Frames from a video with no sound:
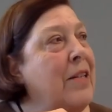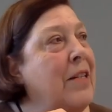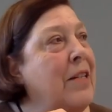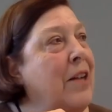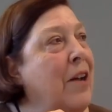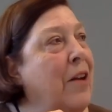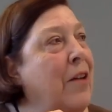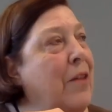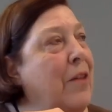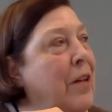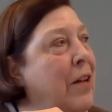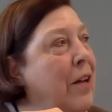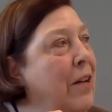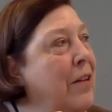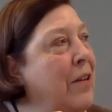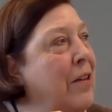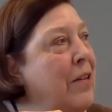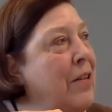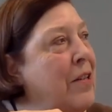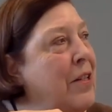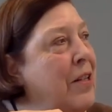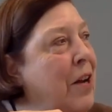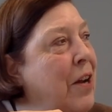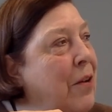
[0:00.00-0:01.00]
So
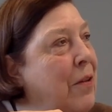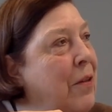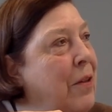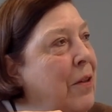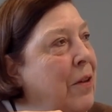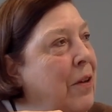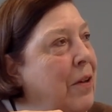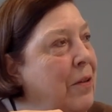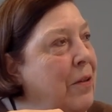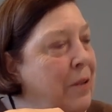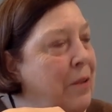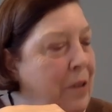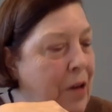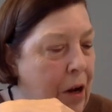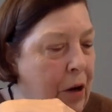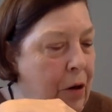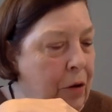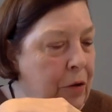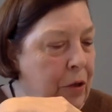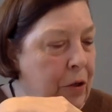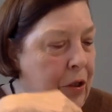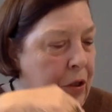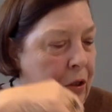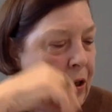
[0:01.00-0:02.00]
that so the
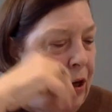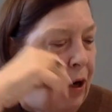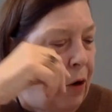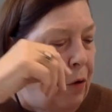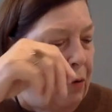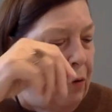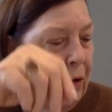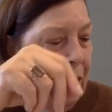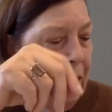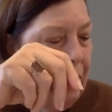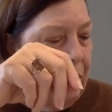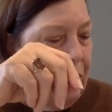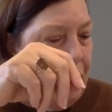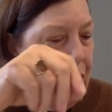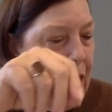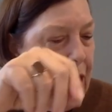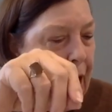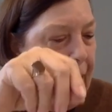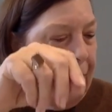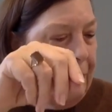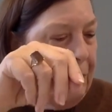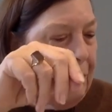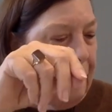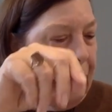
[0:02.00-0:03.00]
notes don't go
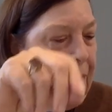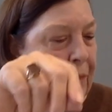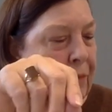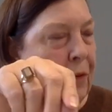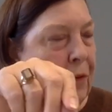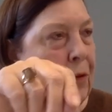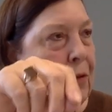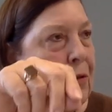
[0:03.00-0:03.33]
chapter and